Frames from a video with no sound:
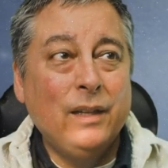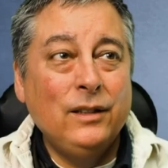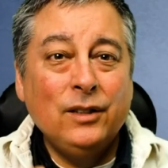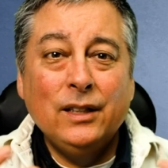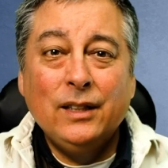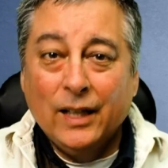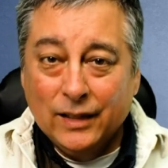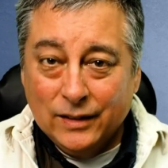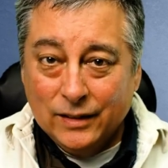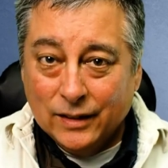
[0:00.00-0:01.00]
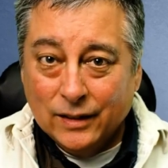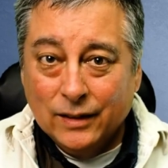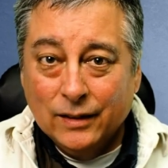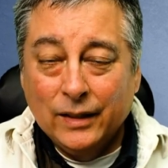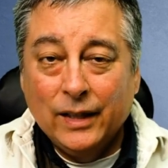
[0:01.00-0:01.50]
you get the idea
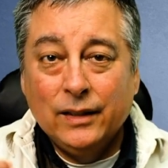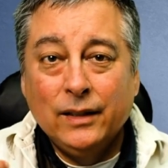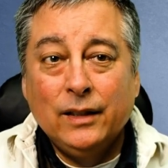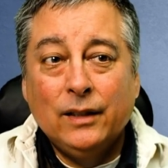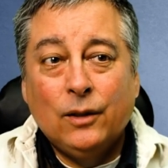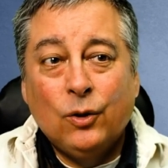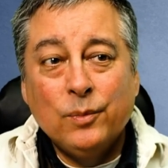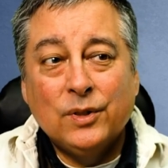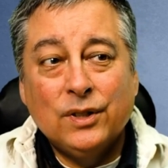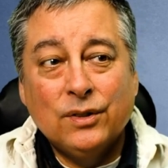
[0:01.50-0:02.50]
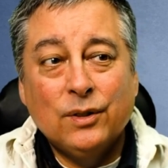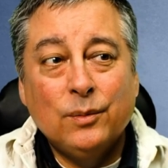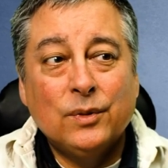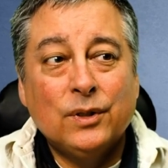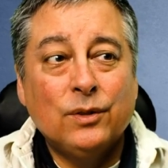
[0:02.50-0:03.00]
that O M
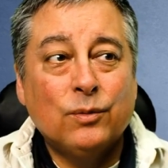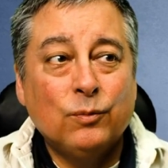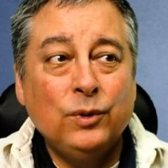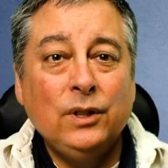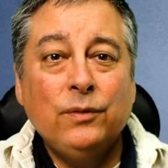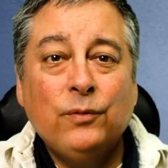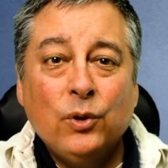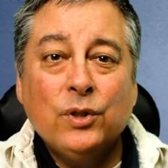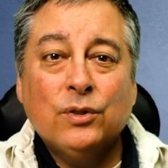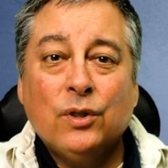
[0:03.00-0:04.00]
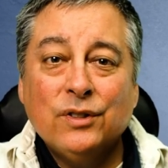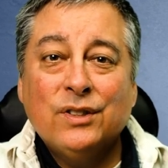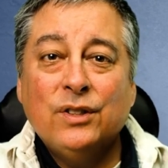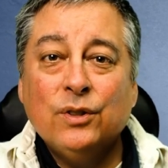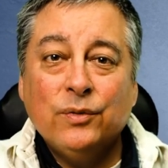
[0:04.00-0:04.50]
Systems is really focused on
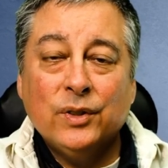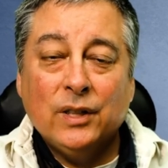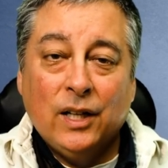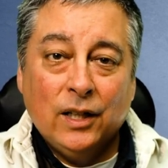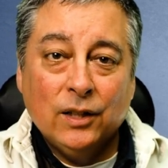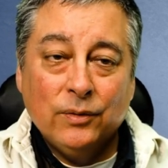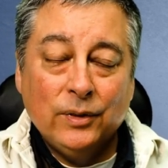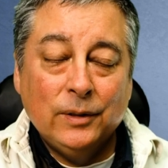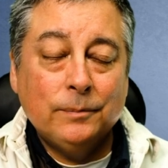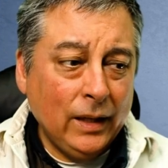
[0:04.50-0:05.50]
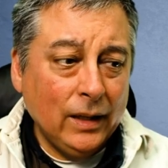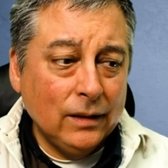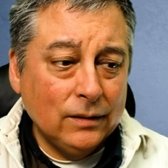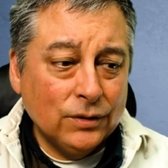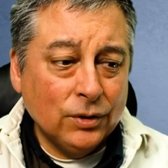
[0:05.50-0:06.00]
still photography.
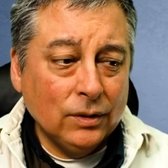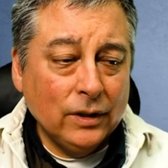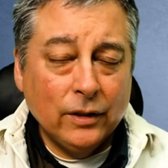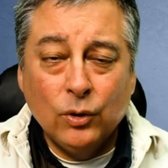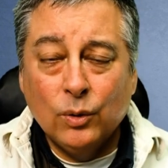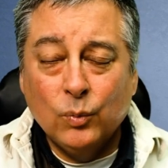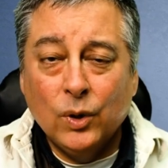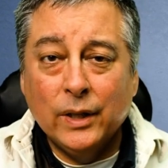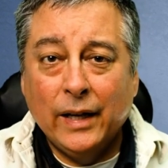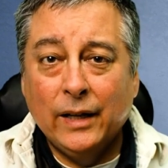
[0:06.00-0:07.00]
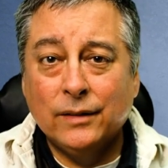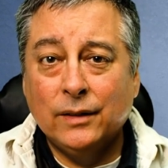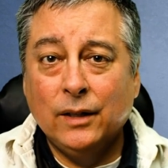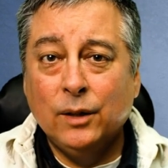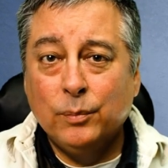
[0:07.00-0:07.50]
And certainly the O M one has
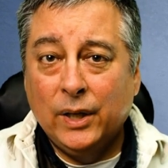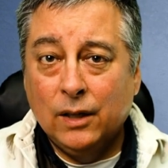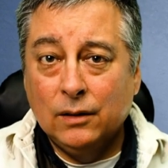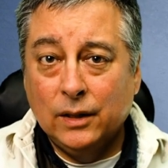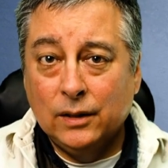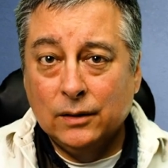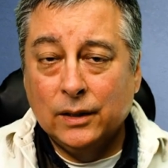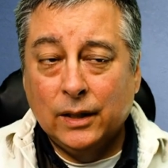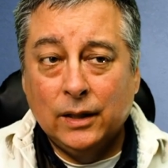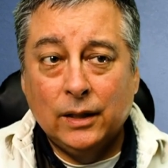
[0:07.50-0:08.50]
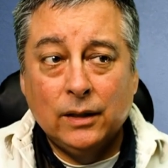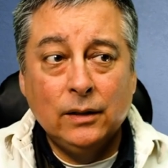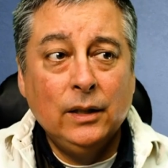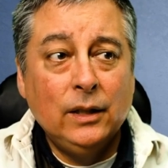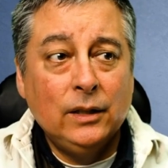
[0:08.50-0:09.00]
the unparalleled uh,
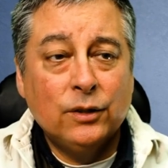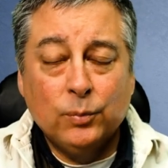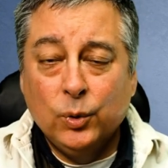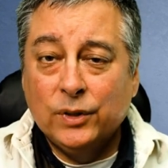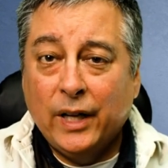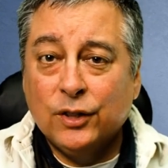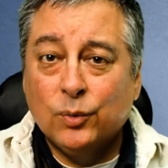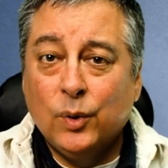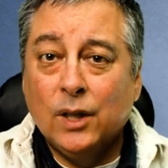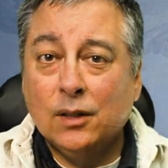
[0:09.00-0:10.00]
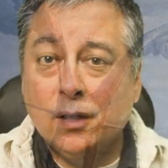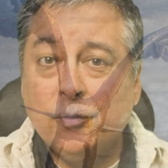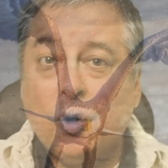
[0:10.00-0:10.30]
sports, action, wildlife